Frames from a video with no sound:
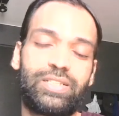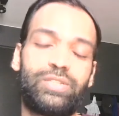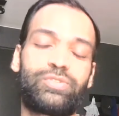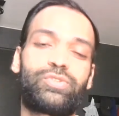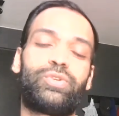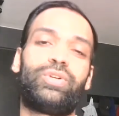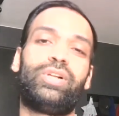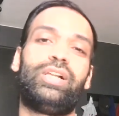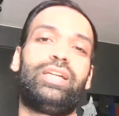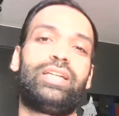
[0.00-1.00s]
So
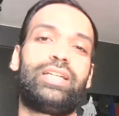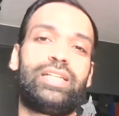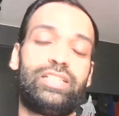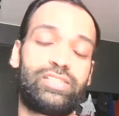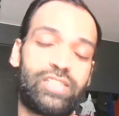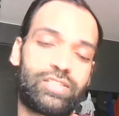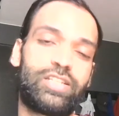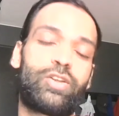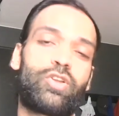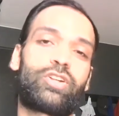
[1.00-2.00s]
in
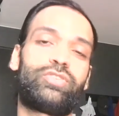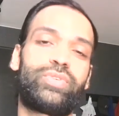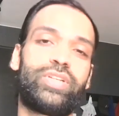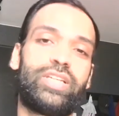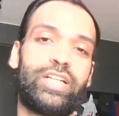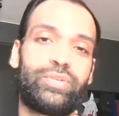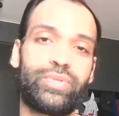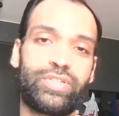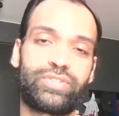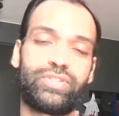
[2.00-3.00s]
1603, it
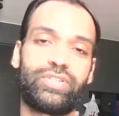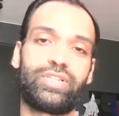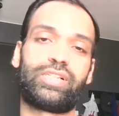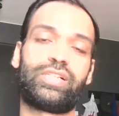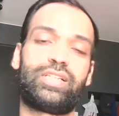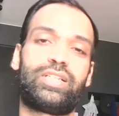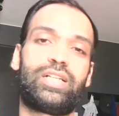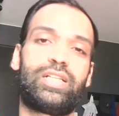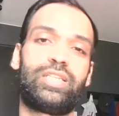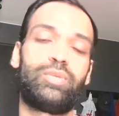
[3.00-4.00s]
was the
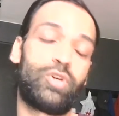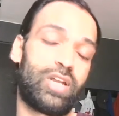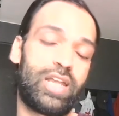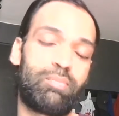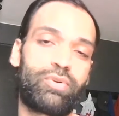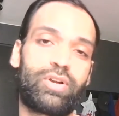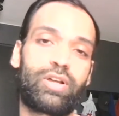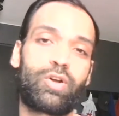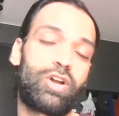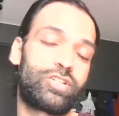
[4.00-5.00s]
Mughal emperor
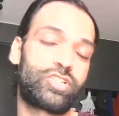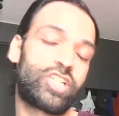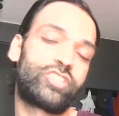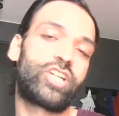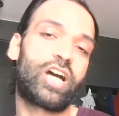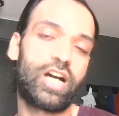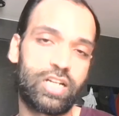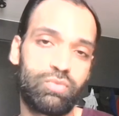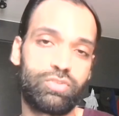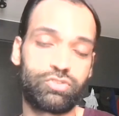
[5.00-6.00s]
called Shah
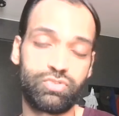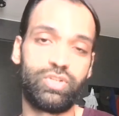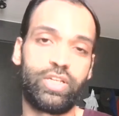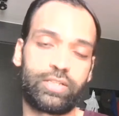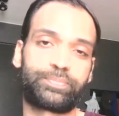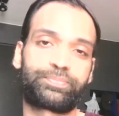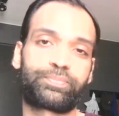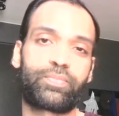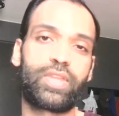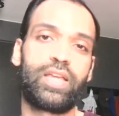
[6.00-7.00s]
Jahan was ruling
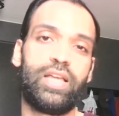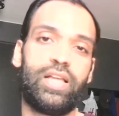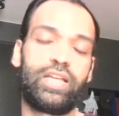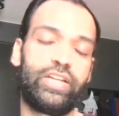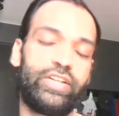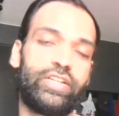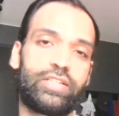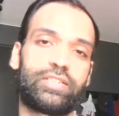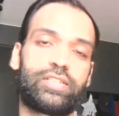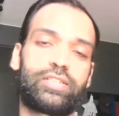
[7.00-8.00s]
India
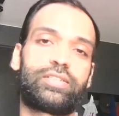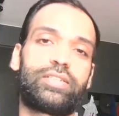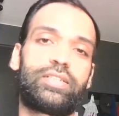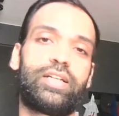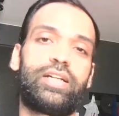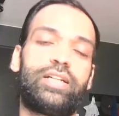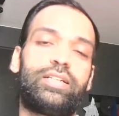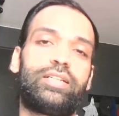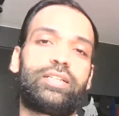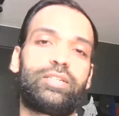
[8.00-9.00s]
and
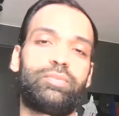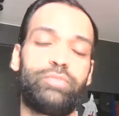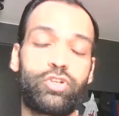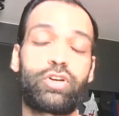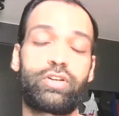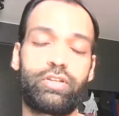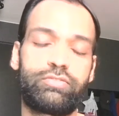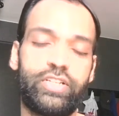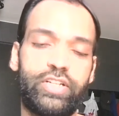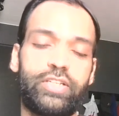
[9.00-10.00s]
majority of
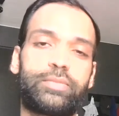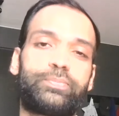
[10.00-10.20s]
India.